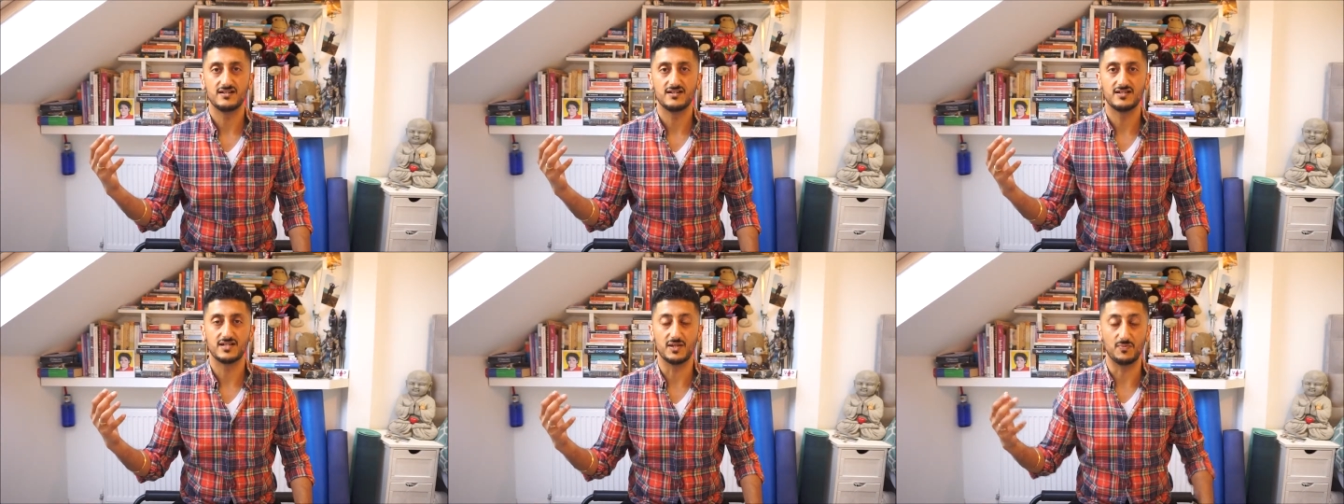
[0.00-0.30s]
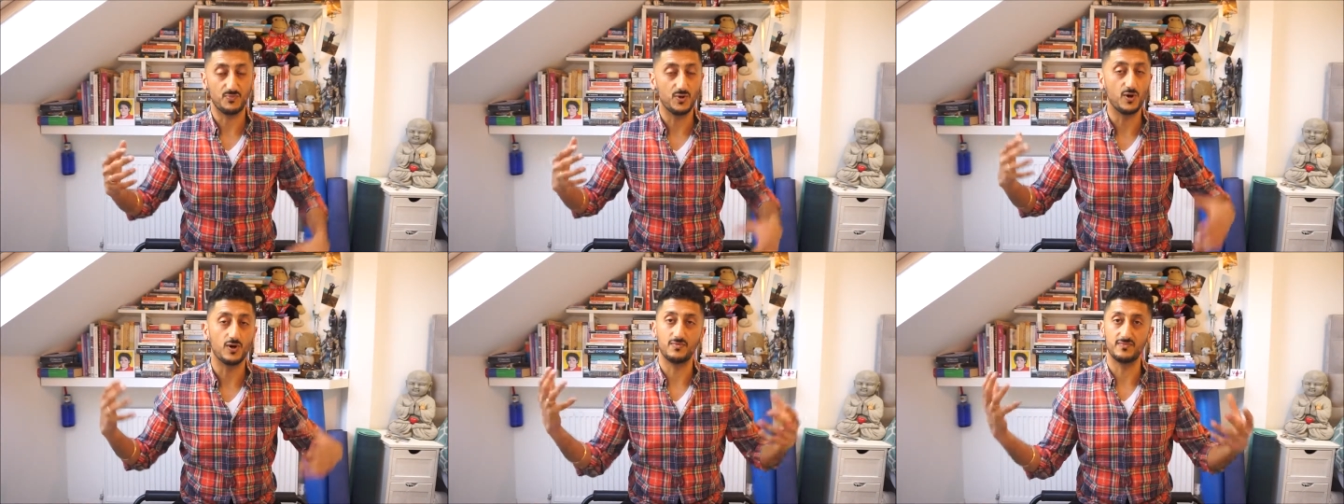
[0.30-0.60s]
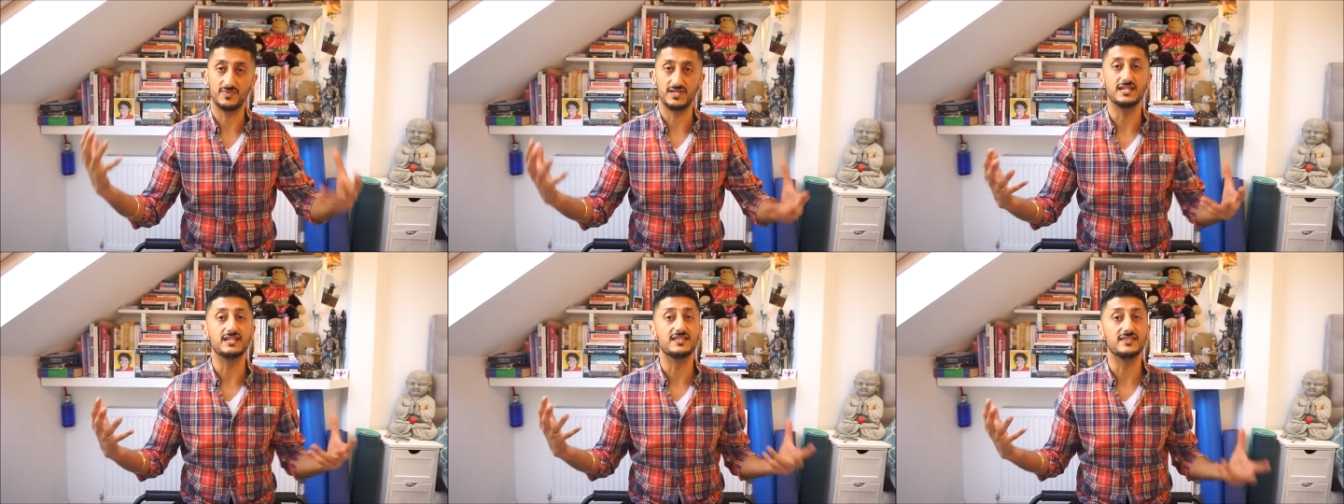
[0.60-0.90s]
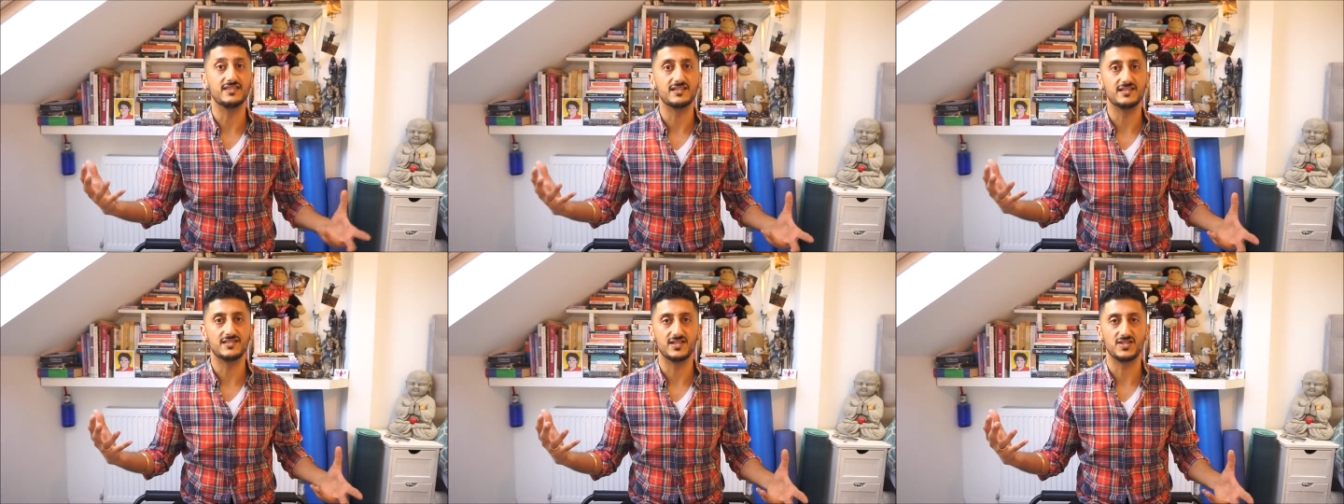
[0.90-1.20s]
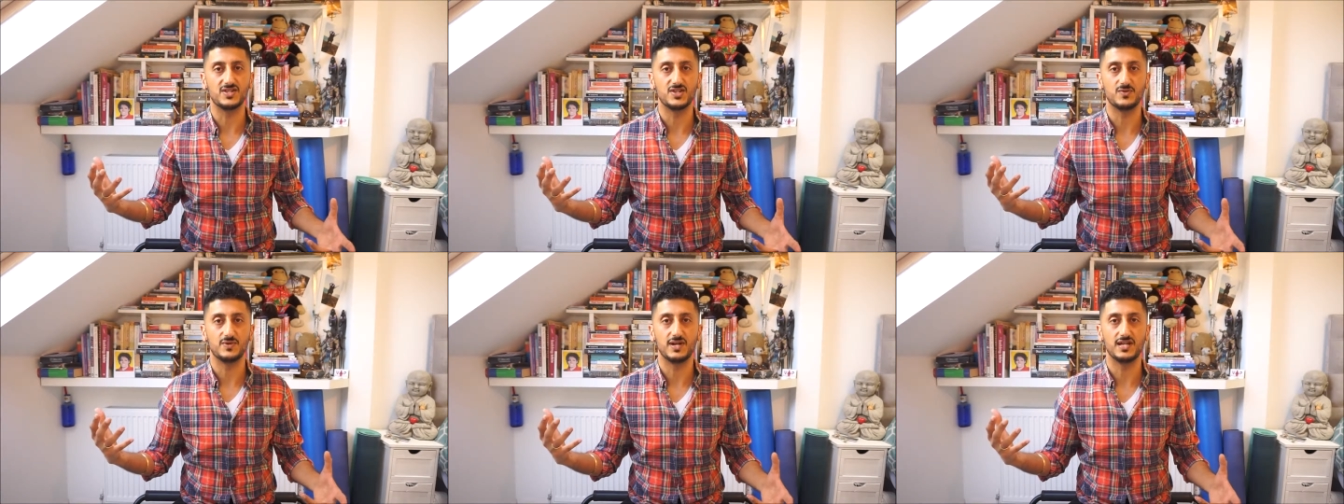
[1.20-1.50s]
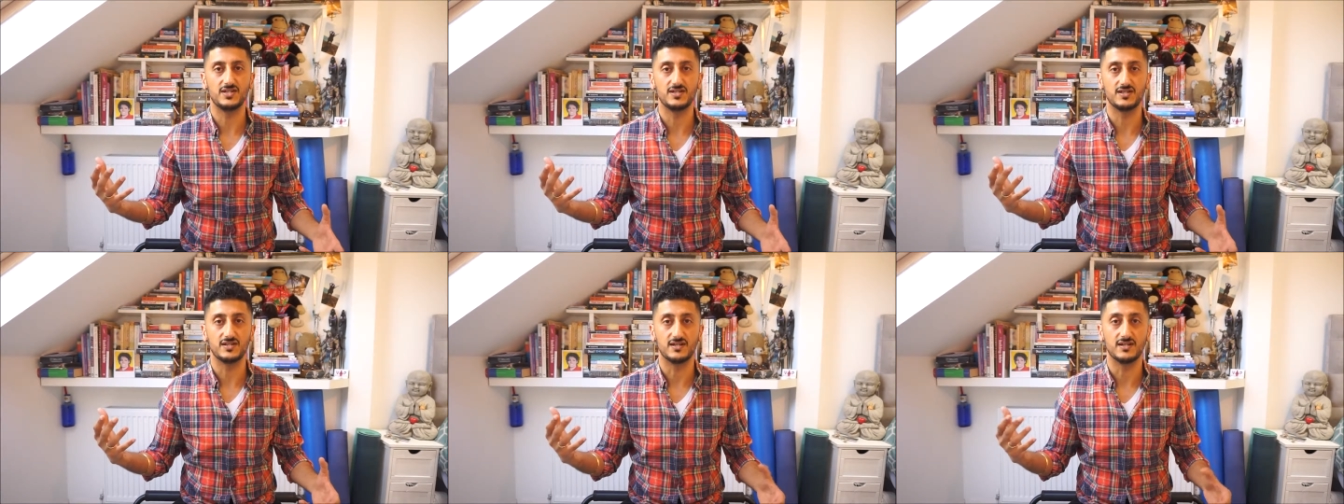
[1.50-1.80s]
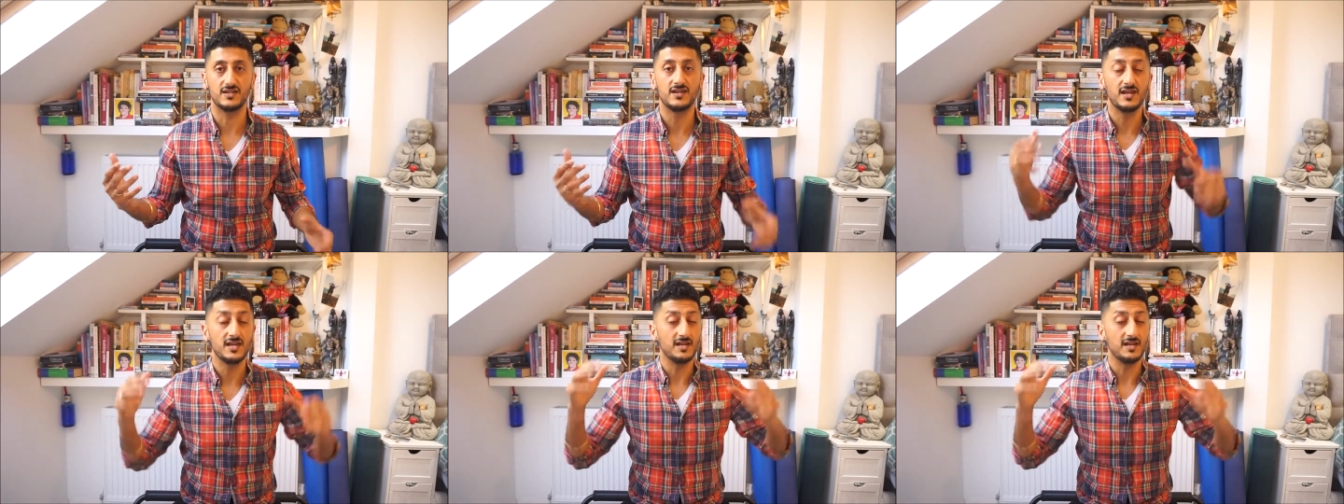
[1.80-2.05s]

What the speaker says: to put me in this situation,